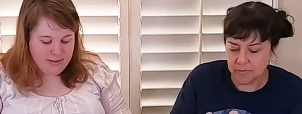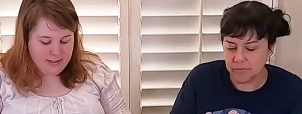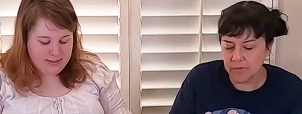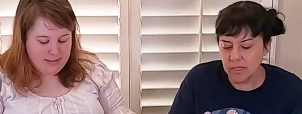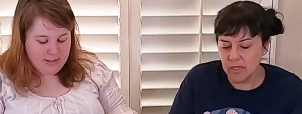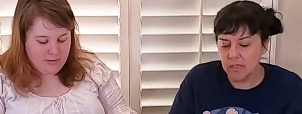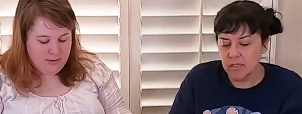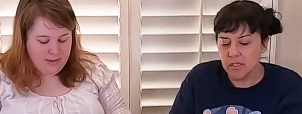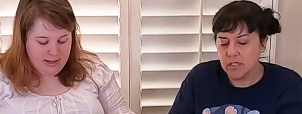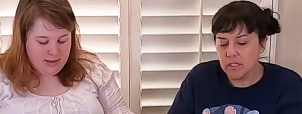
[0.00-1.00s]
Speaker 1: this go
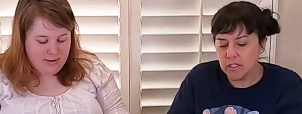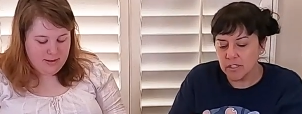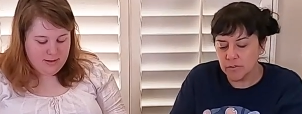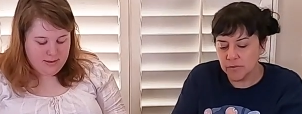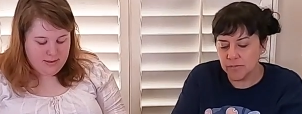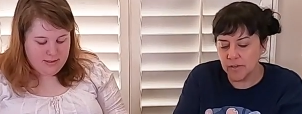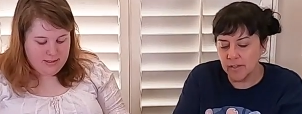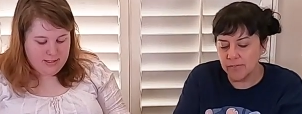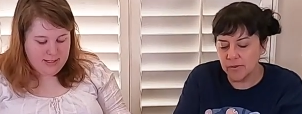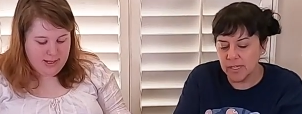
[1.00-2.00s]
there. So for all
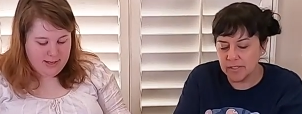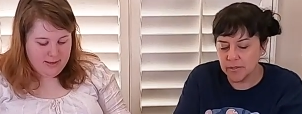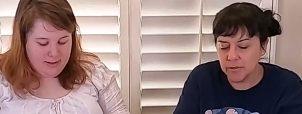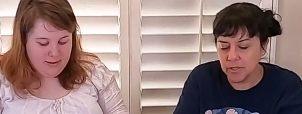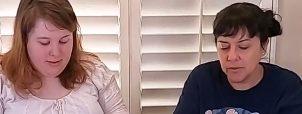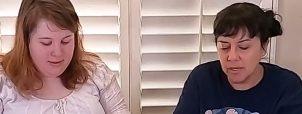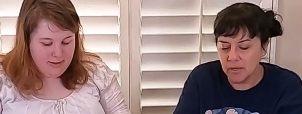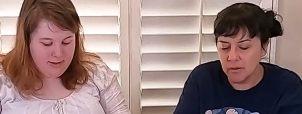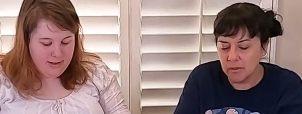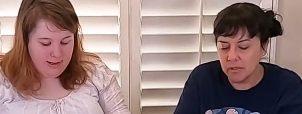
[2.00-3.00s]
of you guys who don't
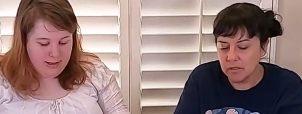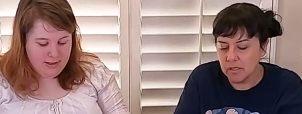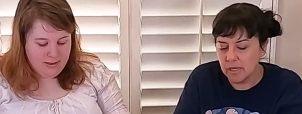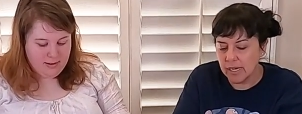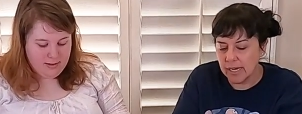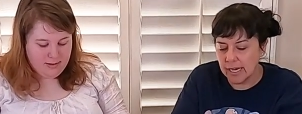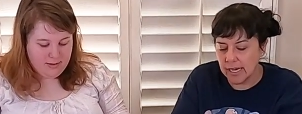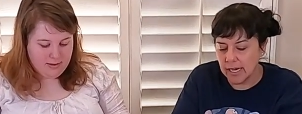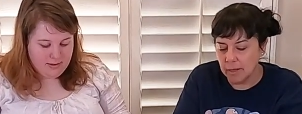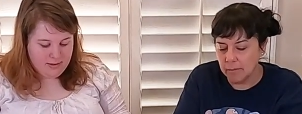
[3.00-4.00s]
know,
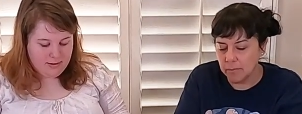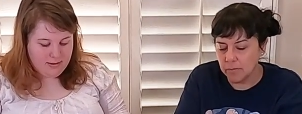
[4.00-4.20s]
um,